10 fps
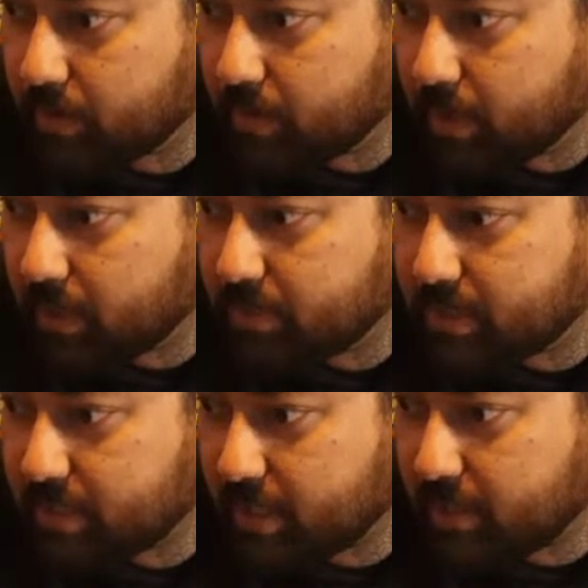
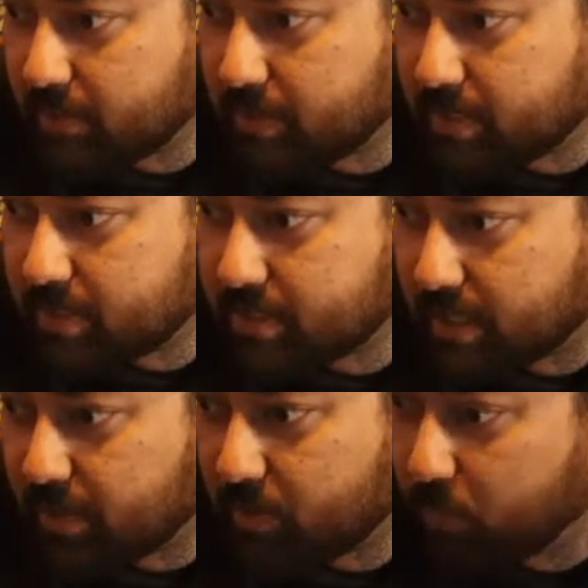Heresy and AOS,
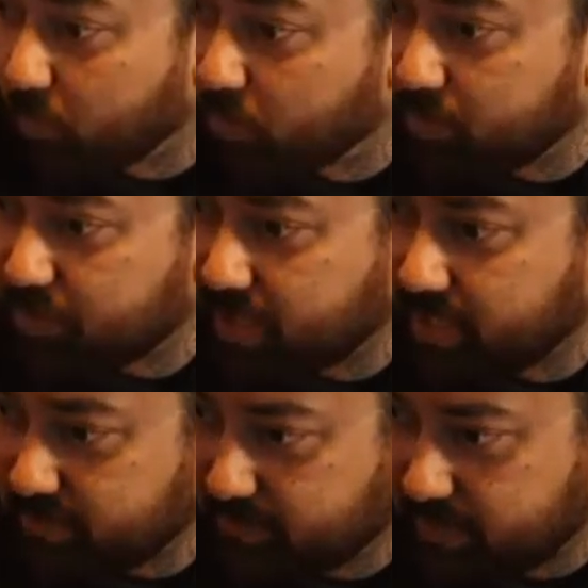and then War Machine
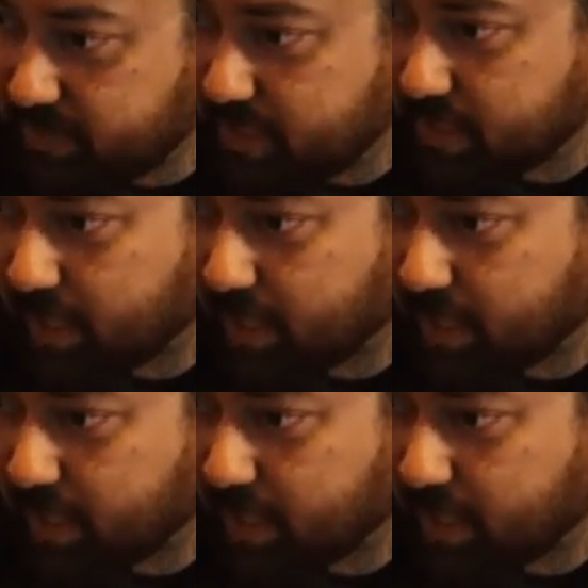Infinity.